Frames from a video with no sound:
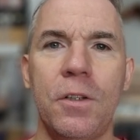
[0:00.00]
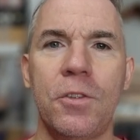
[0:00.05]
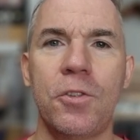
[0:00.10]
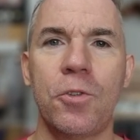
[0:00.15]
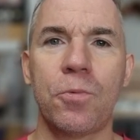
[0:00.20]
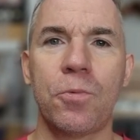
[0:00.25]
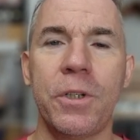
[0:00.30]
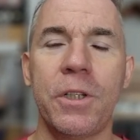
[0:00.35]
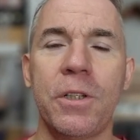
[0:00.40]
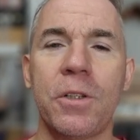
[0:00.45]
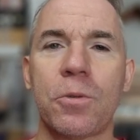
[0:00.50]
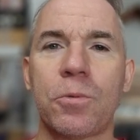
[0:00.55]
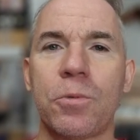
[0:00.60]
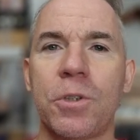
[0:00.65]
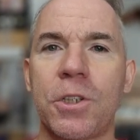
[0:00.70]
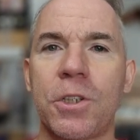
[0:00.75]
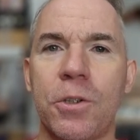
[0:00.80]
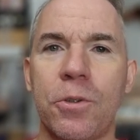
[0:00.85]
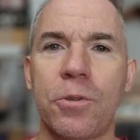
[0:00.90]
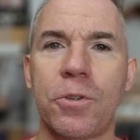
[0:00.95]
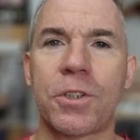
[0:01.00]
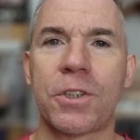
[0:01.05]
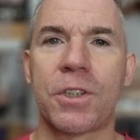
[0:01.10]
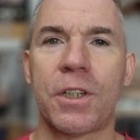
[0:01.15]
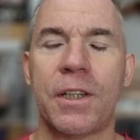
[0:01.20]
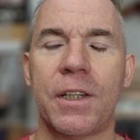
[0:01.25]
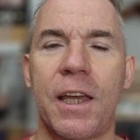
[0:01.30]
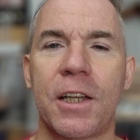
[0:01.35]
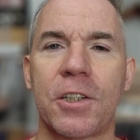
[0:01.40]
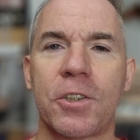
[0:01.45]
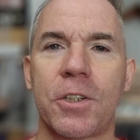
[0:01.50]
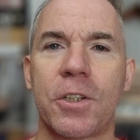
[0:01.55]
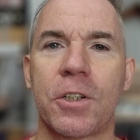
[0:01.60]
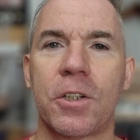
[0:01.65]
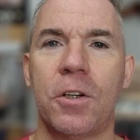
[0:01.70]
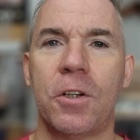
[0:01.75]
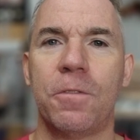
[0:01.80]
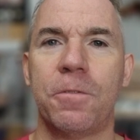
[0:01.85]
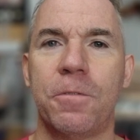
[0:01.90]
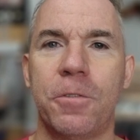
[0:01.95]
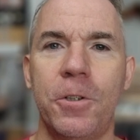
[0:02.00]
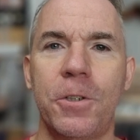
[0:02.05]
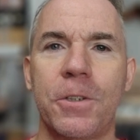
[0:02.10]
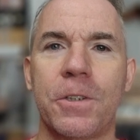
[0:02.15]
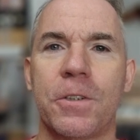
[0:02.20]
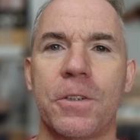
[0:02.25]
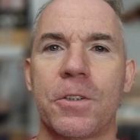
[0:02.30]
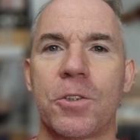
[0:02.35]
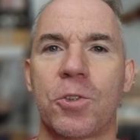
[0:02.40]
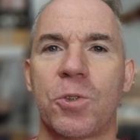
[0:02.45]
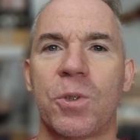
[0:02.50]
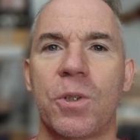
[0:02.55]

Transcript: really reduce and actually convert and